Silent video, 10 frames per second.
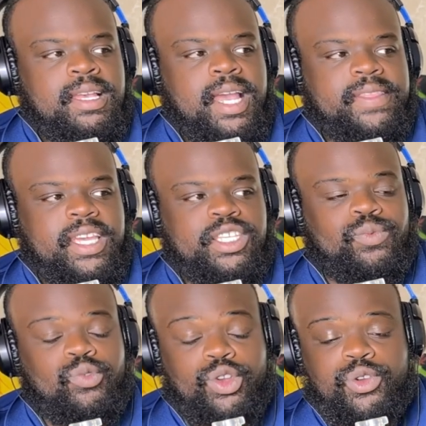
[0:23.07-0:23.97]
I think it's
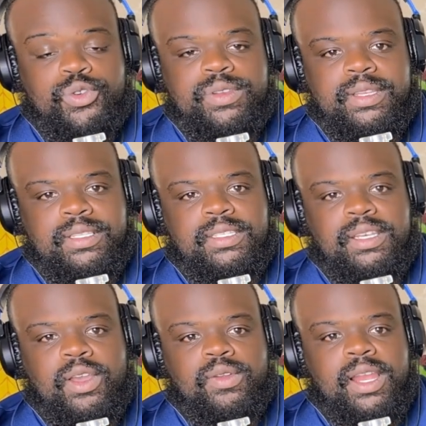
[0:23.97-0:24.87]
rude to
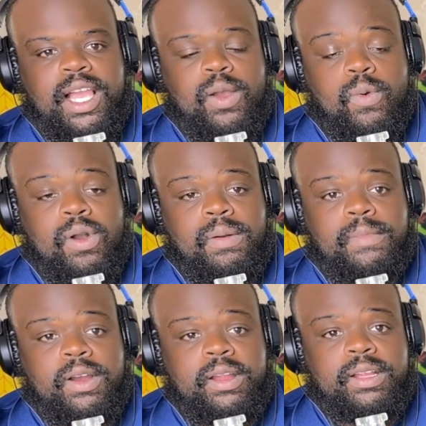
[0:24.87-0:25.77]
go to like a
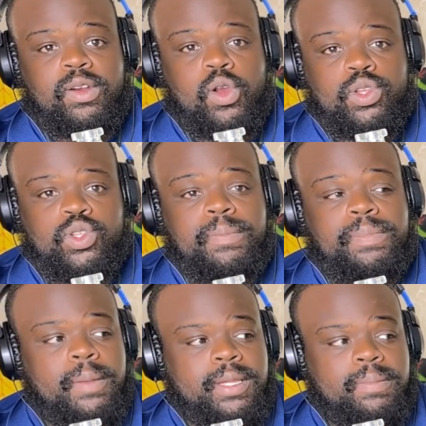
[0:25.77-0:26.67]
Walmart or go to a
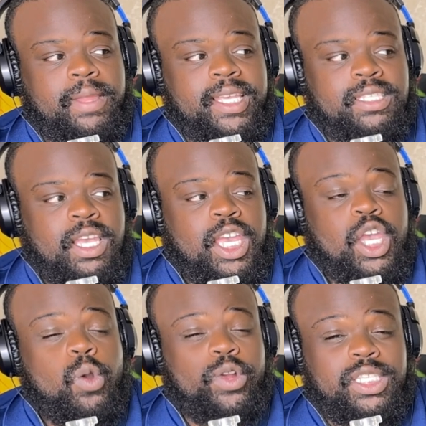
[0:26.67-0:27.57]
public place
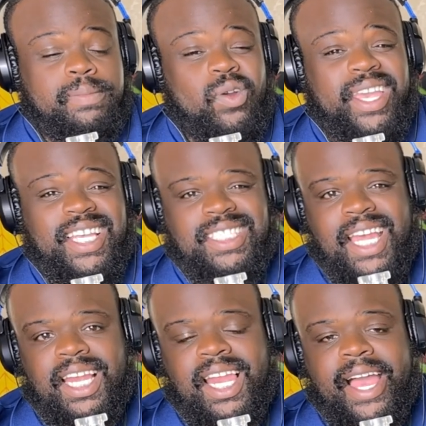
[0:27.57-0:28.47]
where smoking is
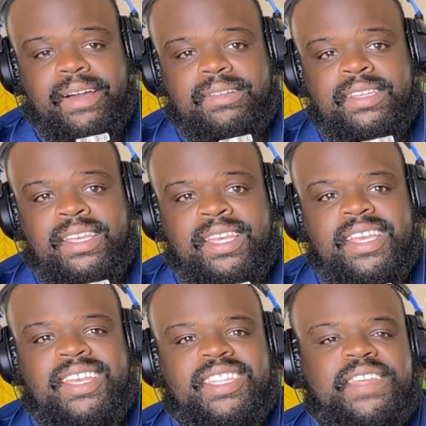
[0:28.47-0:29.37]
not allowed
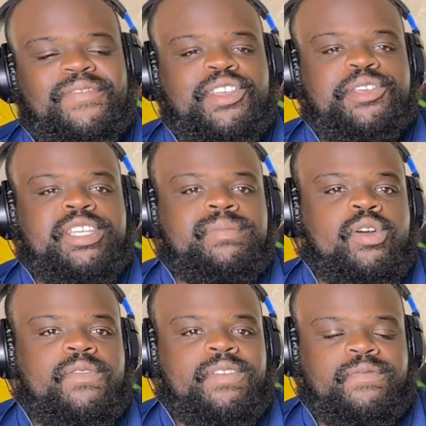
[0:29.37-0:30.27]
and then for you to
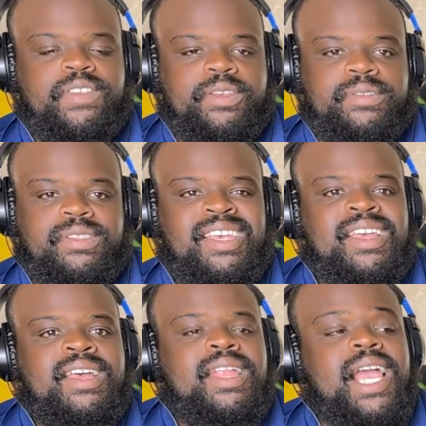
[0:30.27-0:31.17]
smoke for views.
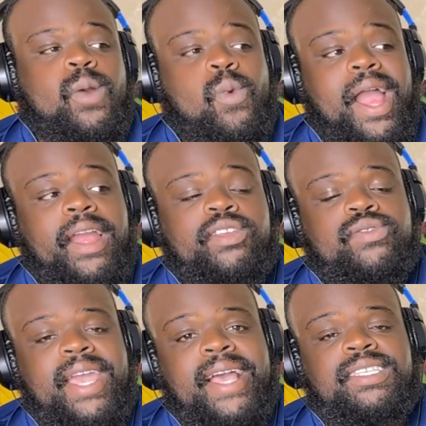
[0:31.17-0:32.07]
Like, why are you
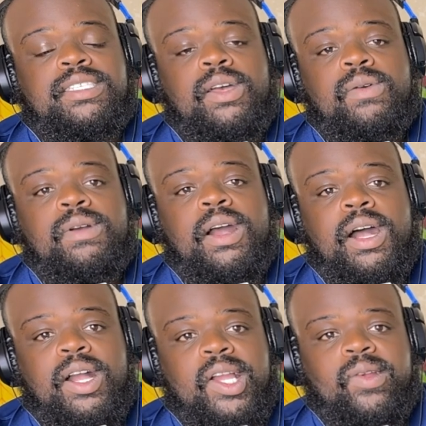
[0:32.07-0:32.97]
guys so
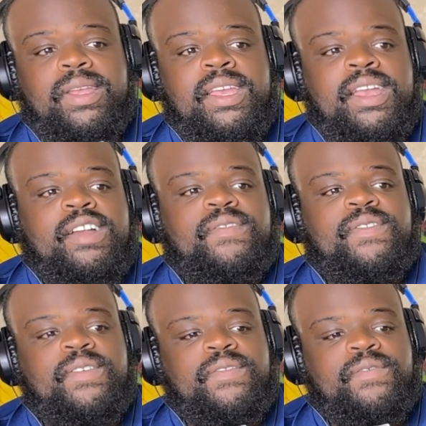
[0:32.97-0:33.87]
hungry
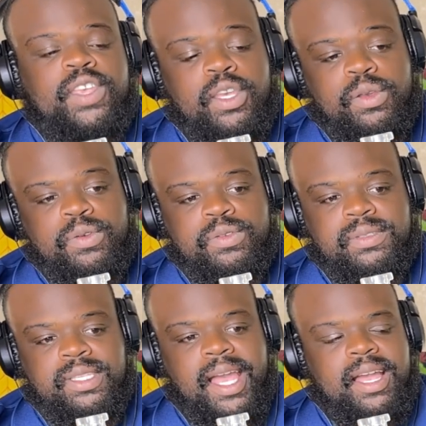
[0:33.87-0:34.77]
for
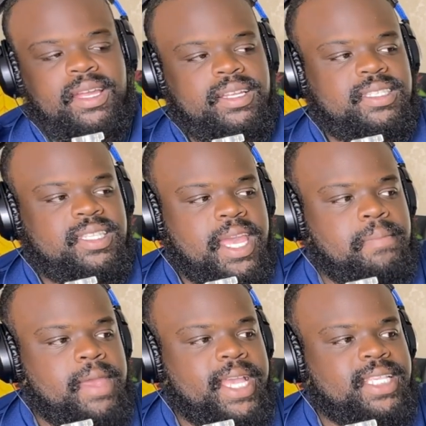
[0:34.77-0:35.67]
views? I understand
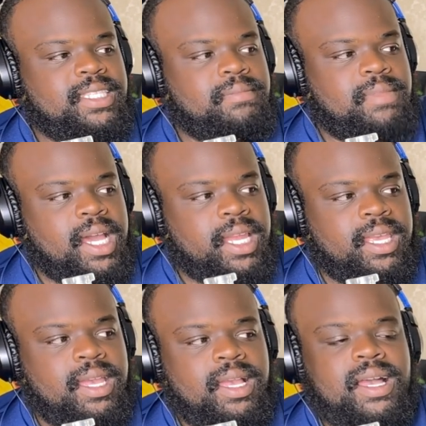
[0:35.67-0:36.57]
making some money.
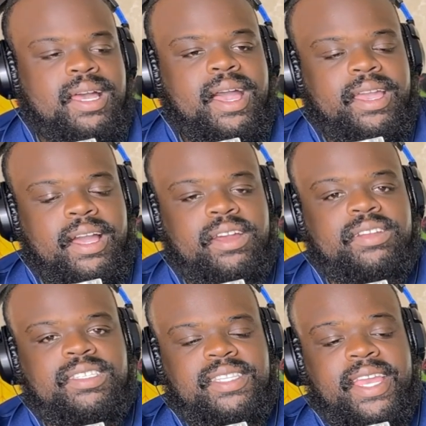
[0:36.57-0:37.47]
I
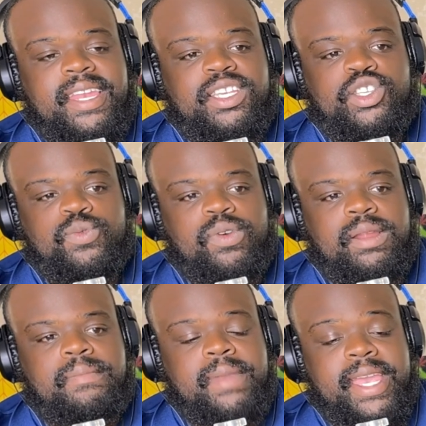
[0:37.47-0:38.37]
understand that you want to
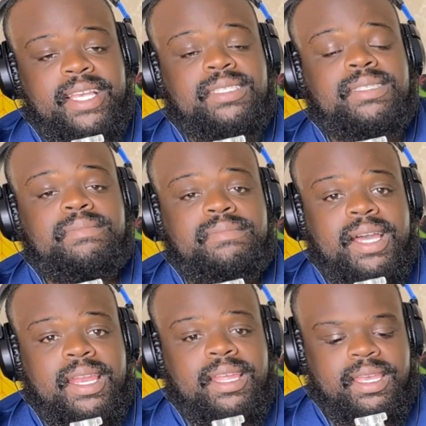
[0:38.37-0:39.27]
make some
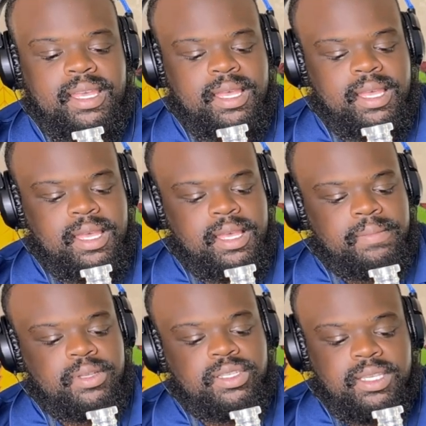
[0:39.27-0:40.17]
money.
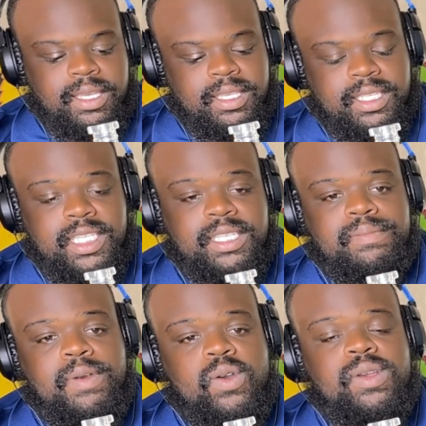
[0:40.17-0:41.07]
But geez,
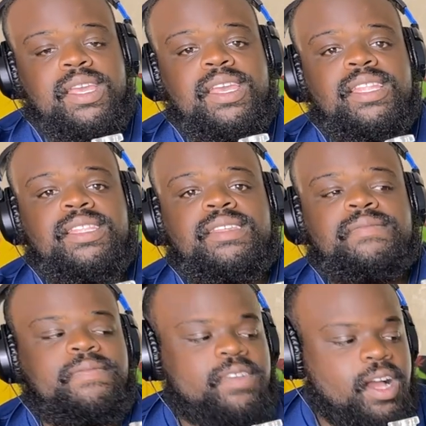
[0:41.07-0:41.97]
smoke in the
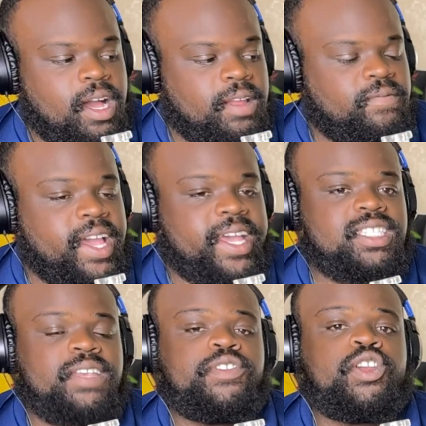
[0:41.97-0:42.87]
confines
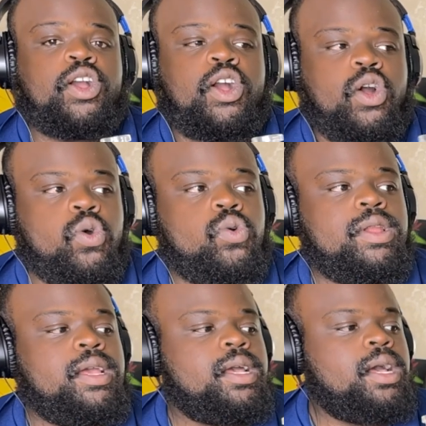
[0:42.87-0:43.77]
of your own
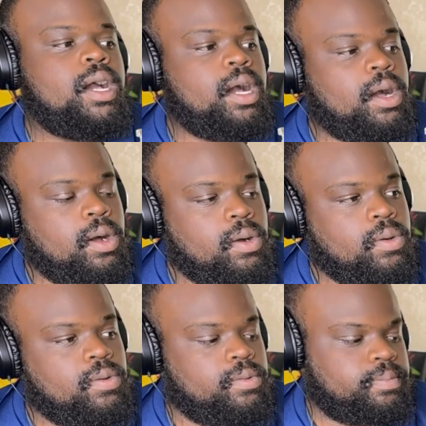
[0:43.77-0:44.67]

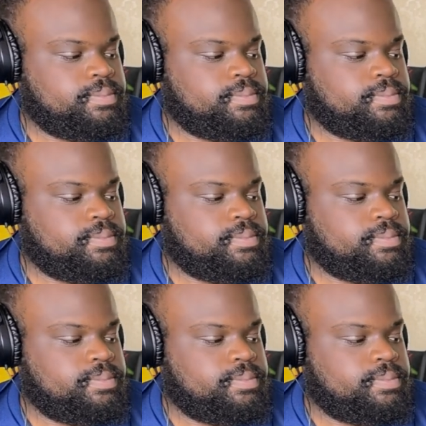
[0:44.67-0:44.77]
home.